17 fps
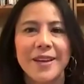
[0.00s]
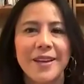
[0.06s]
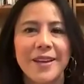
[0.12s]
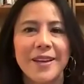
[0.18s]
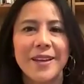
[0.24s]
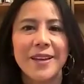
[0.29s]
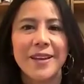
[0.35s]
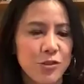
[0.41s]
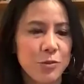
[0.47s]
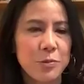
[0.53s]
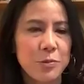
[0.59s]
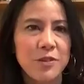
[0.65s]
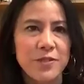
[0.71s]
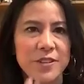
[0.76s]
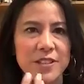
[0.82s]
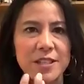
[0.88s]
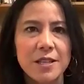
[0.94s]
You know, he'd
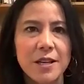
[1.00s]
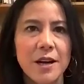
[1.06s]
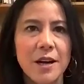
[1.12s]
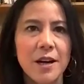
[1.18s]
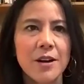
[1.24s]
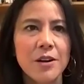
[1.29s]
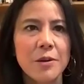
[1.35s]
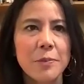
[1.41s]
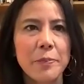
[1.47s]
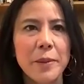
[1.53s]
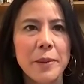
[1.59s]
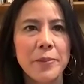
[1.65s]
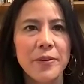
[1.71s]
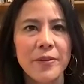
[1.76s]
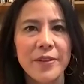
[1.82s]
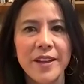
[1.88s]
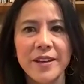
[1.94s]
remove a scar, a
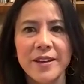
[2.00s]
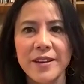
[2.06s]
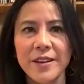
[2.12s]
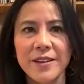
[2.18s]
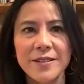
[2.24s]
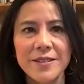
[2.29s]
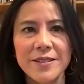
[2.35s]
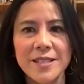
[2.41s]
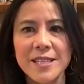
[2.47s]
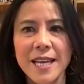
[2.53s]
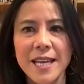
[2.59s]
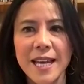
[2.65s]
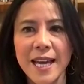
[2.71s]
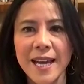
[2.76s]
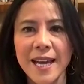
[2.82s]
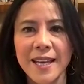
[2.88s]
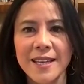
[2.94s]
bump on their nose,
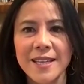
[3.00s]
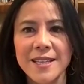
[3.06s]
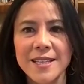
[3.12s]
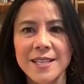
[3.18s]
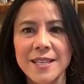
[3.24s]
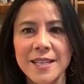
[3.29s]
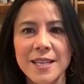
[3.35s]
and